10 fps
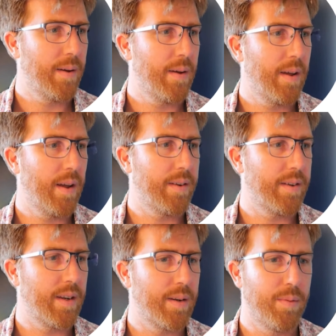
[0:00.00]
I'm just
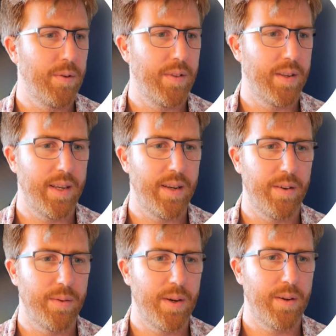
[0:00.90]
going to move this here
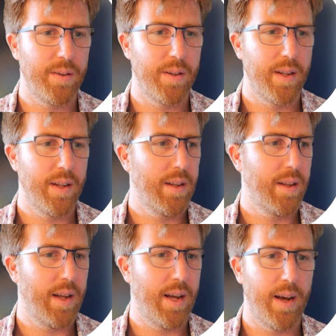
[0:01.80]
as well.
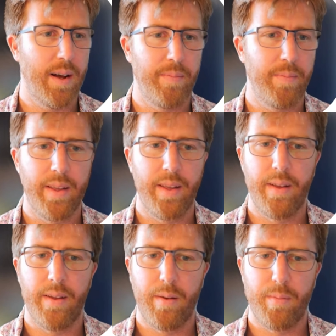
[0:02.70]

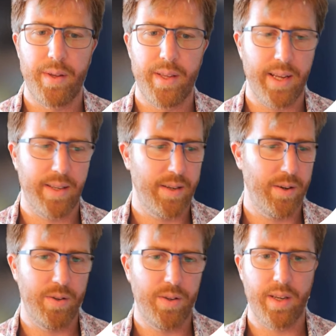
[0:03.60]
But yeah, so
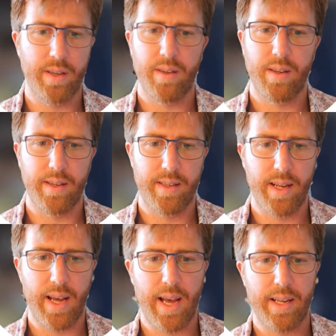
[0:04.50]
you can consider
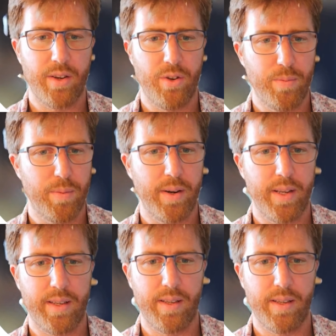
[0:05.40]
adding new bodies.